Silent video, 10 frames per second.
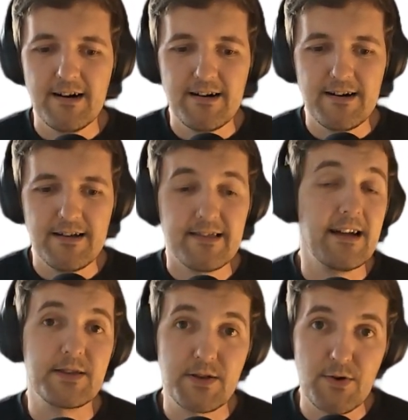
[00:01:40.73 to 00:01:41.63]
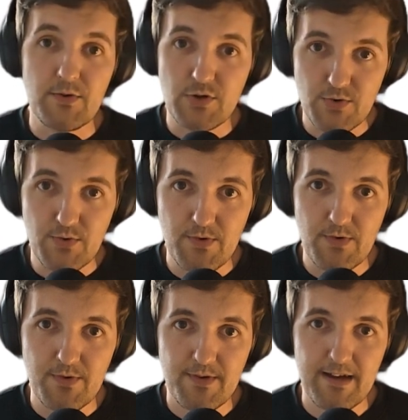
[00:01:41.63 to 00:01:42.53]
That's not true,
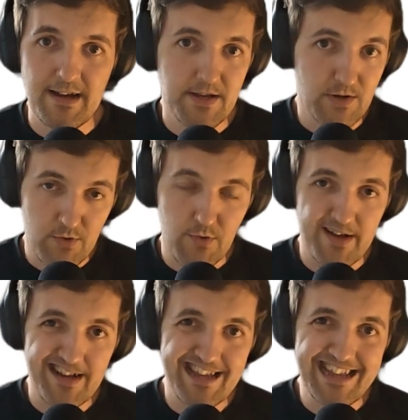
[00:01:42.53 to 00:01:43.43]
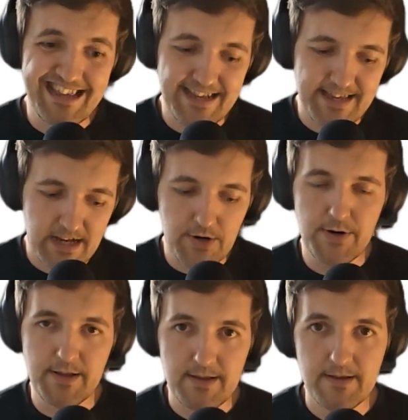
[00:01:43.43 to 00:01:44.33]
and it's not correct in this
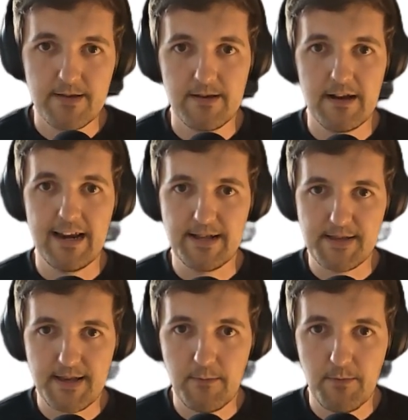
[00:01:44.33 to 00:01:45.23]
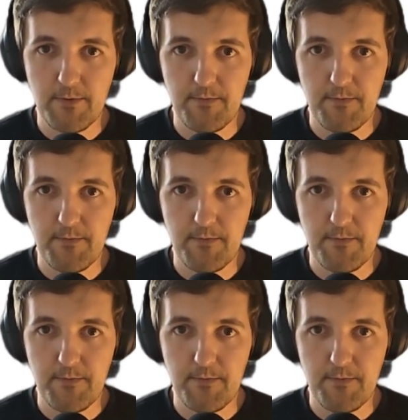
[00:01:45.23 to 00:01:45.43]
current landscape.